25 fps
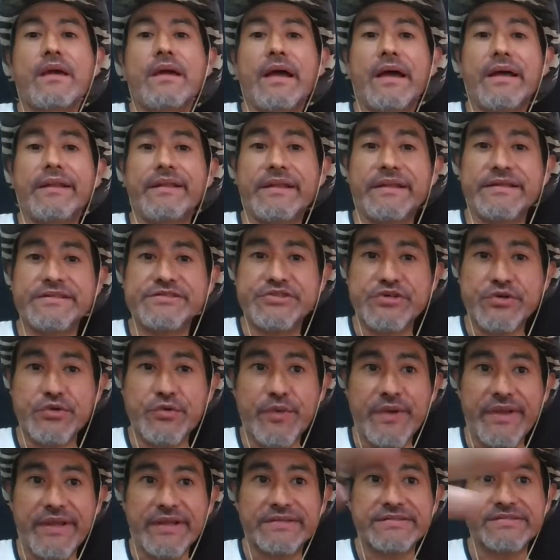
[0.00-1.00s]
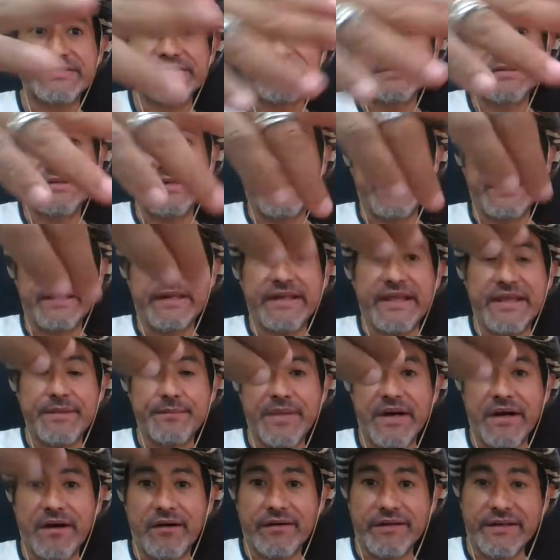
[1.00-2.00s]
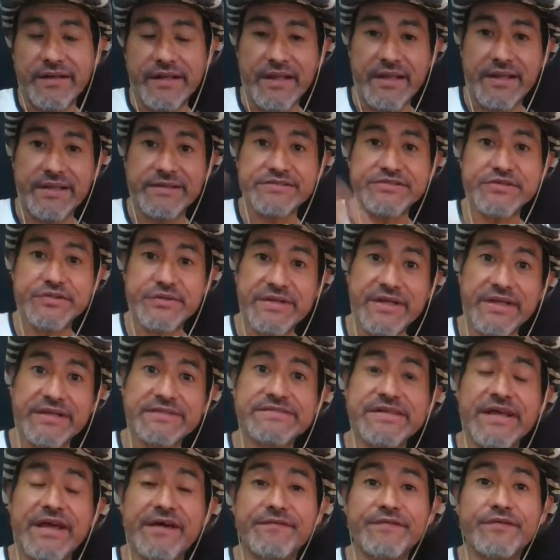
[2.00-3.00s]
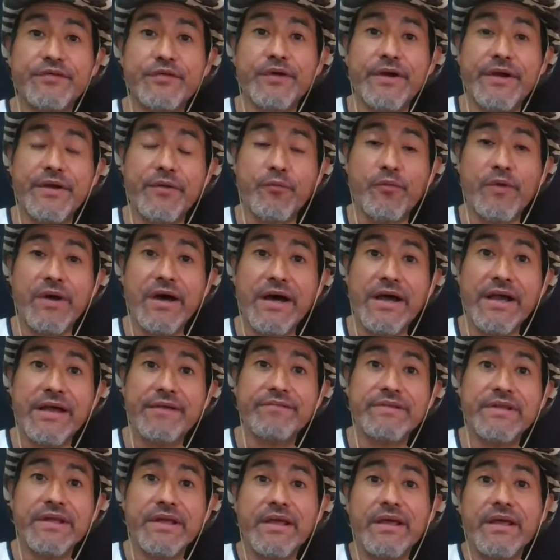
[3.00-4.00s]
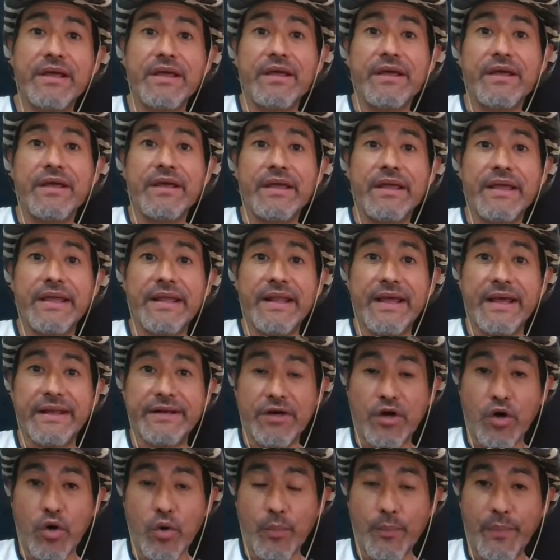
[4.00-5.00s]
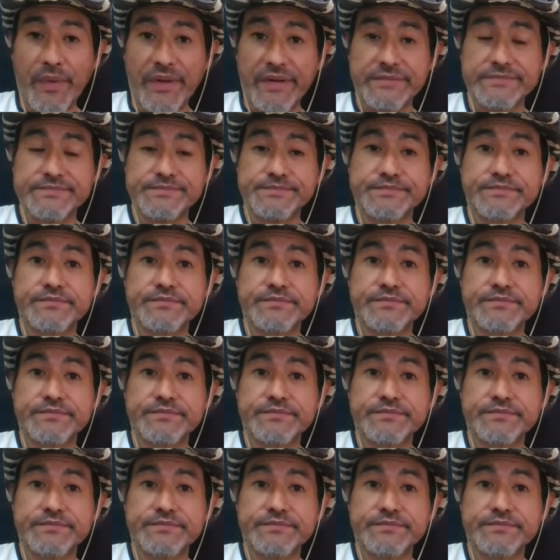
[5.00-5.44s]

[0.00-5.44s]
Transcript: and in 2 weeks it came out, and 2 days after I arrived it had opened.